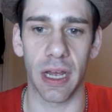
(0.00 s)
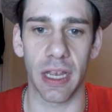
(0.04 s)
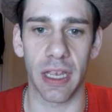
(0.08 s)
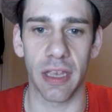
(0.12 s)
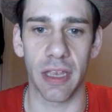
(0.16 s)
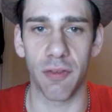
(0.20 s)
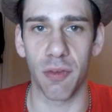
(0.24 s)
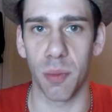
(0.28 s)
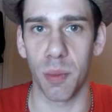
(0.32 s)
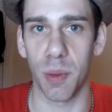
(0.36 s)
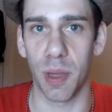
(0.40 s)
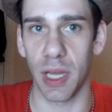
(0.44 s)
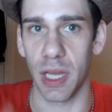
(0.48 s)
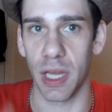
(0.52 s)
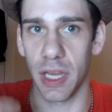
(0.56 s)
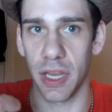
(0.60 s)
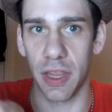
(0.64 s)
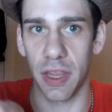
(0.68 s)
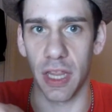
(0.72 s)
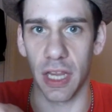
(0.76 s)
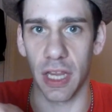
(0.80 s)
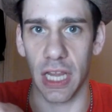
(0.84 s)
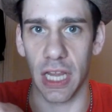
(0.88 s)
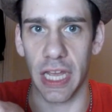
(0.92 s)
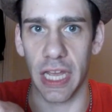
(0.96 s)
Give them
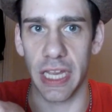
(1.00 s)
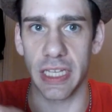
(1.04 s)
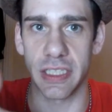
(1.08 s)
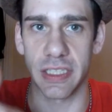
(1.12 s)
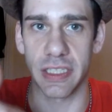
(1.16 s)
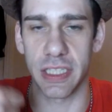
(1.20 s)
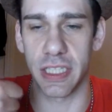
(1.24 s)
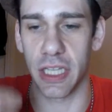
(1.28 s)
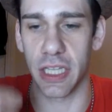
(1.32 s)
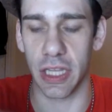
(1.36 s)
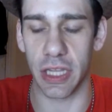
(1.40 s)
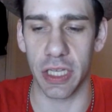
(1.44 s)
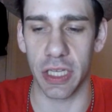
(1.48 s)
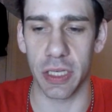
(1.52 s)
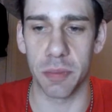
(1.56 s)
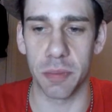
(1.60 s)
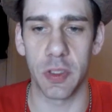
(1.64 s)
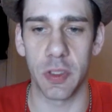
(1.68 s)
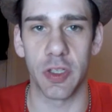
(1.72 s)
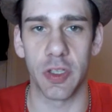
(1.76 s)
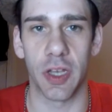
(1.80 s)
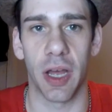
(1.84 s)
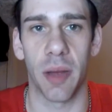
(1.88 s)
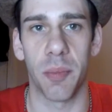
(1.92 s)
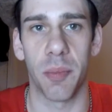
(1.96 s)
the likes and the
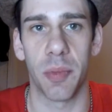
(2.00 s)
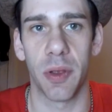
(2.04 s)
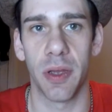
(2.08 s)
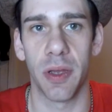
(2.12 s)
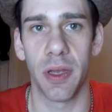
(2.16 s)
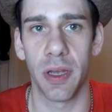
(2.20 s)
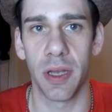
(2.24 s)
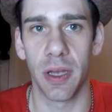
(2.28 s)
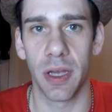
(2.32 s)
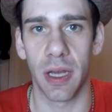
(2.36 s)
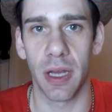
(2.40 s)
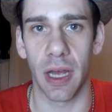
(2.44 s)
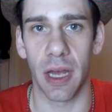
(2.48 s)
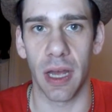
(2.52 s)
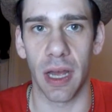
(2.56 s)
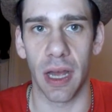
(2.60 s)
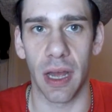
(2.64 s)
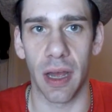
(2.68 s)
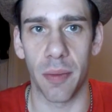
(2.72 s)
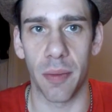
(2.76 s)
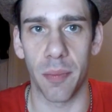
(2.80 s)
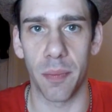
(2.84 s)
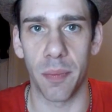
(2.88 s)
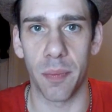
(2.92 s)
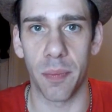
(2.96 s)
thumbs up.
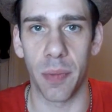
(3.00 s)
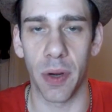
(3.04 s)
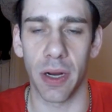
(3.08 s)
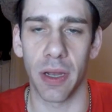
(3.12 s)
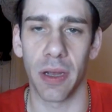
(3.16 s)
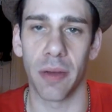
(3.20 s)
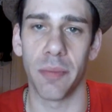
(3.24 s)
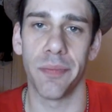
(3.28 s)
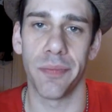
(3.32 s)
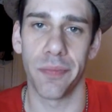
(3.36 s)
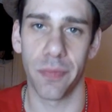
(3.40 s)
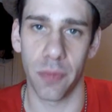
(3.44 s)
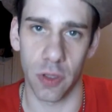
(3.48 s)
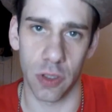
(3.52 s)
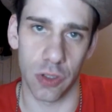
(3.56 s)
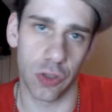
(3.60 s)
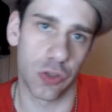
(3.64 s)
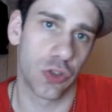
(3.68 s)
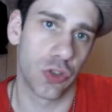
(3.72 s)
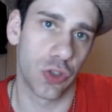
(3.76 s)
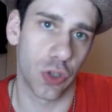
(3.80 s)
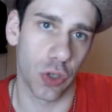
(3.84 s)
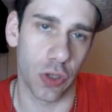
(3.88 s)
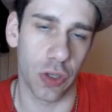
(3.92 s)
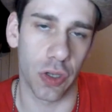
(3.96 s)
But I'm
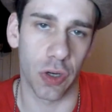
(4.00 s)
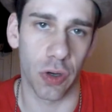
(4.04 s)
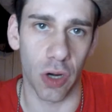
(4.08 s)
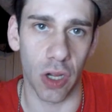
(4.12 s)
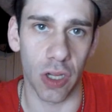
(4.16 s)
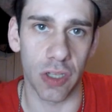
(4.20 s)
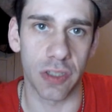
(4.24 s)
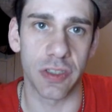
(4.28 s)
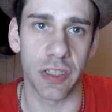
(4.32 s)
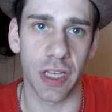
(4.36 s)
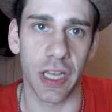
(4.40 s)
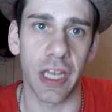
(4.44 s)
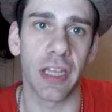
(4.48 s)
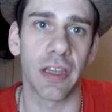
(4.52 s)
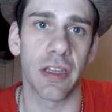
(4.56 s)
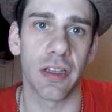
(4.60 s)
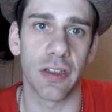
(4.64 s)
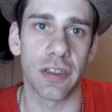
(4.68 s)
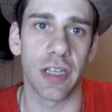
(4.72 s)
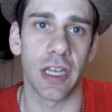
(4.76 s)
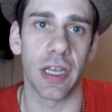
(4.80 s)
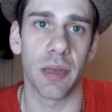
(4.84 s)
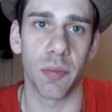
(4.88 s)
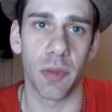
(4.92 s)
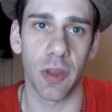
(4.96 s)
sure they're all saying the
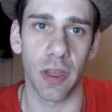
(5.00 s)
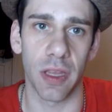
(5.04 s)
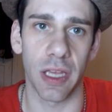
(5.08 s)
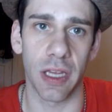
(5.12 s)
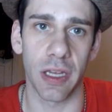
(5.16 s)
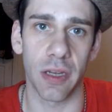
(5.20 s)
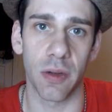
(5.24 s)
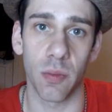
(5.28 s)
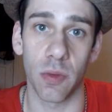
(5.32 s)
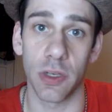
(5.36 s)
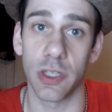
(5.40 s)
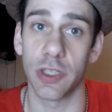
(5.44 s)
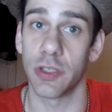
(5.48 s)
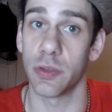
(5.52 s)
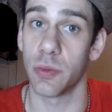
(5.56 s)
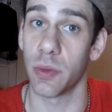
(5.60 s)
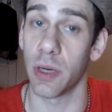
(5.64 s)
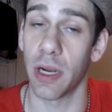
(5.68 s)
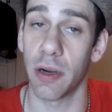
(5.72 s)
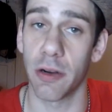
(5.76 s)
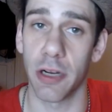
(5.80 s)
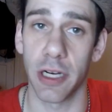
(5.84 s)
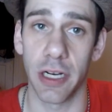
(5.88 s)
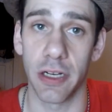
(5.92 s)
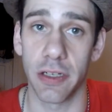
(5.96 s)
same thing, which is what
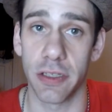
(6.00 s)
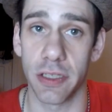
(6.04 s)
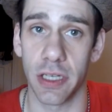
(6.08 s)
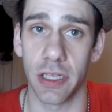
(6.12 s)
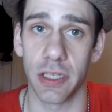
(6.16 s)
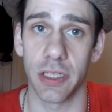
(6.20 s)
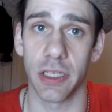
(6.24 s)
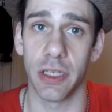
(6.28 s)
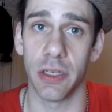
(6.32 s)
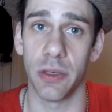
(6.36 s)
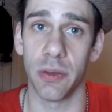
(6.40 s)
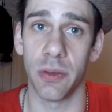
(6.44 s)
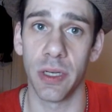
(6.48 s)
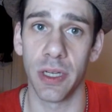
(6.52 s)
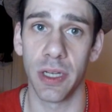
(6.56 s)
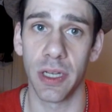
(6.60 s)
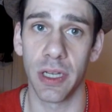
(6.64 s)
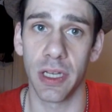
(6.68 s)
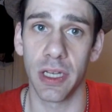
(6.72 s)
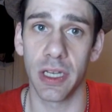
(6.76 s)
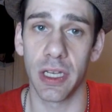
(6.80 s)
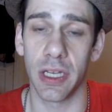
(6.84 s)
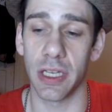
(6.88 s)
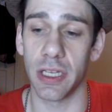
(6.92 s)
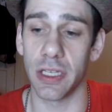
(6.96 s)
I'm going to tell you,
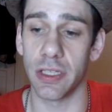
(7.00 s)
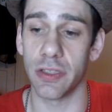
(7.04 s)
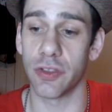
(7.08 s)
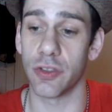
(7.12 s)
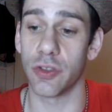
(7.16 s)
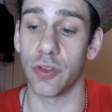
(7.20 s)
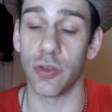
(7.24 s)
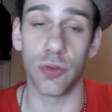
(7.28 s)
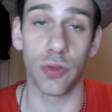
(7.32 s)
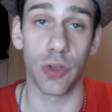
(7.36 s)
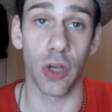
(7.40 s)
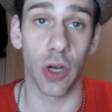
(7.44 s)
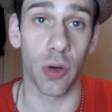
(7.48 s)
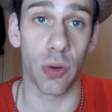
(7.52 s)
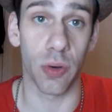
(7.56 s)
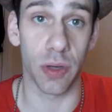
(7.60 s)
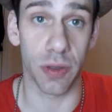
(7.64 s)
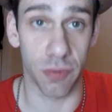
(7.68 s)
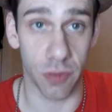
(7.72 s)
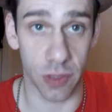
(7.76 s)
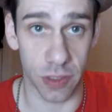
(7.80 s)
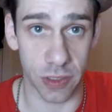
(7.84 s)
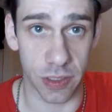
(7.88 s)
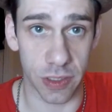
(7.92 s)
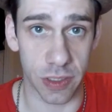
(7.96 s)
is to go
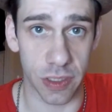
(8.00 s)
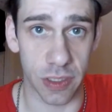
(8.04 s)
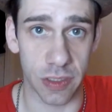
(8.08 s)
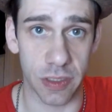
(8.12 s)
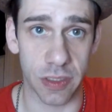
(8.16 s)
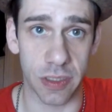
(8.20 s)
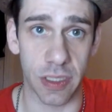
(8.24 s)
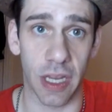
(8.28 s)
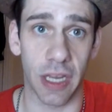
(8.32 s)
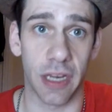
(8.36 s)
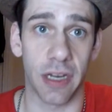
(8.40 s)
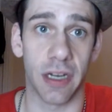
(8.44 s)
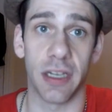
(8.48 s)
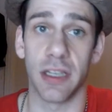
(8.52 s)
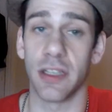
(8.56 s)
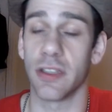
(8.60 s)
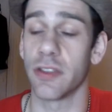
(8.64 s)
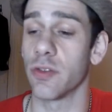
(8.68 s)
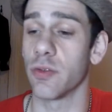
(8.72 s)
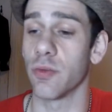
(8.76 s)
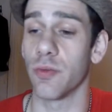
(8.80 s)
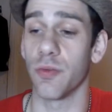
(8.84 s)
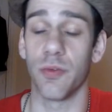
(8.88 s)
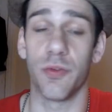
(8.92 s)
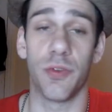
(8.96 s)
and visit this site.
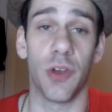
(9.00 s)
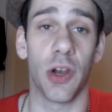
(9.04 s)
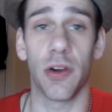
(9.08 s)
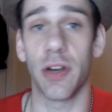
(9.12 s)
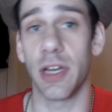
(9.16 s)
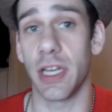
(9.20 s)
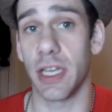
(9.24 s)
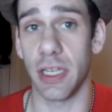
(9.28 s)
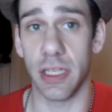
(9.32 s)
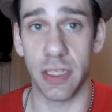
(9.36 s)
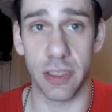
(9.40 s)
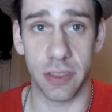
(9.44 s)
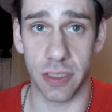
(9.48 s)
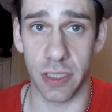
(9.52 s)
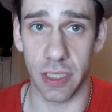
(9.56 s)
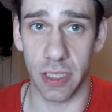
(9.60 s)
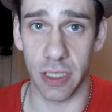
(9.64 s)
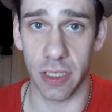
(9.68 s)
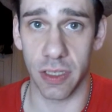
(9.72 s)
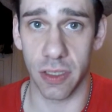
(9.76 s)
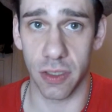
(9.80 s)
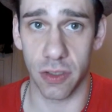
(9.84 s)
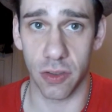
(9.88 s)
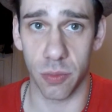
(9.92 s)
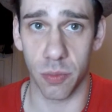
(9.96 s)
It's very
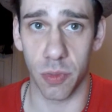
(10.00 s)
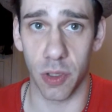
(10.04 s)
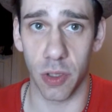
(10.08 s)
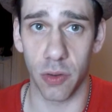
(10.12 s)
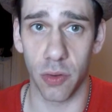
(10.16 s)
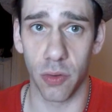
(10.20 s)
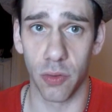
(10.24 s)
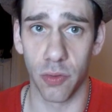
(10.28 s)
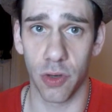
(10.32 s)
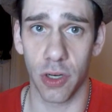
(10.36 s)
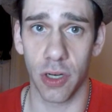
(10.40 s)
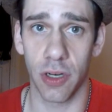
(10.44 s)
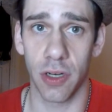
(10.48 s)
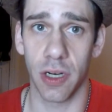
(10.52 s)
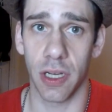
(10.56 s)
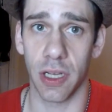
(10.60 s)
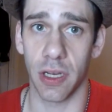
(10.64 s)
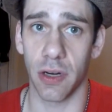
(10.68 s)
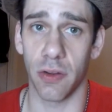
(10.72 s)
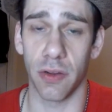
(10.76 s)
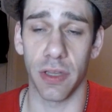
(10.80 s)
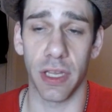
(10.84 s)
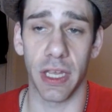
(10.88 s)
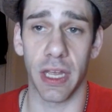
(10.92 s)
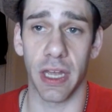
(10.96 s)
easy to maneuver.
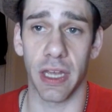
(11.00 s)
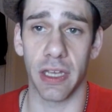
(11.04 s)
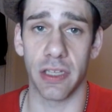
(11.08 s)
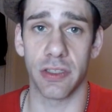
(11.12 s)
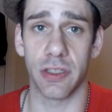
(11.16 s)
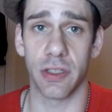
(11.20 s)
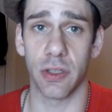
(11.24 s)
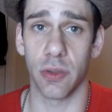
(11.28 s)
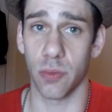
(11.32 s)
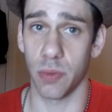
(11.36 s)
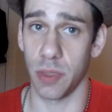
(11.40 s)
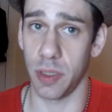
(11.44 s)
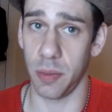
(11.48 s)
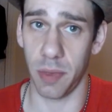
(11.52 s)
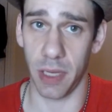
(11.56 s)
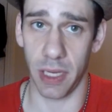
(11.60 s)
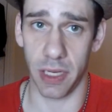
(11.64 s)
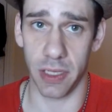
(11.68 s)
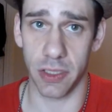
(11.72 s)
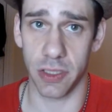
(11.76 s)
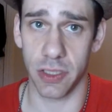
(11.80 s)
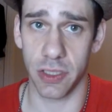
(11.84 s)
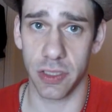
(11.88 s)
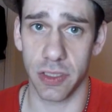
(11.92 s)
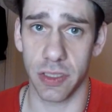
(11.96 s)
It only has 3
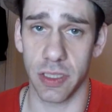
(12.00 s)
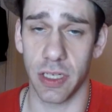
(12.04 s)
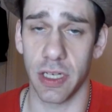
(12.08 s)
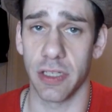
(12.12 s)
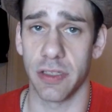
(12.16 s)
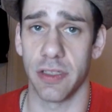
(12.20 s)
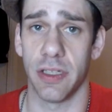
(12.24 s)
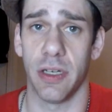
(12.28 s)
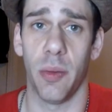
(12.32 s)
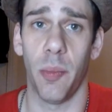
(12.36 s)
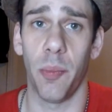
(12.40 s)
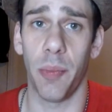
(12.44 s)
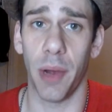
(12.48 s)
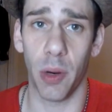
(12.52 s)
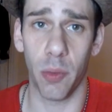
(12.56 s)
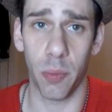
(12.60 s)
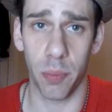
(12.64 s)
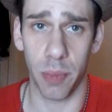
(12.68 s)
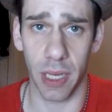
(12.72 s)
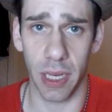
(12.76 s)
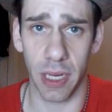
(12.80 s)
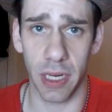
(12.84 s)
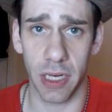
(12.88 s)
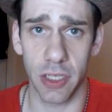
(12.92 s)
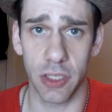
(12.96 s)
pages. It has an about
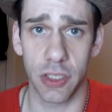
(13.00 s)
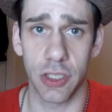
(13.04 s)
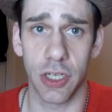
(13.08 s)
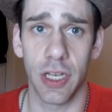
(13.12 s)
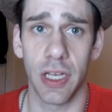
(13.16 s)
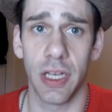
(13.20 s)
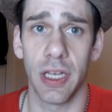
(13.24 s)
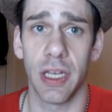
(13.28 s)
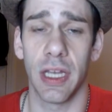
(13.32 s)
page.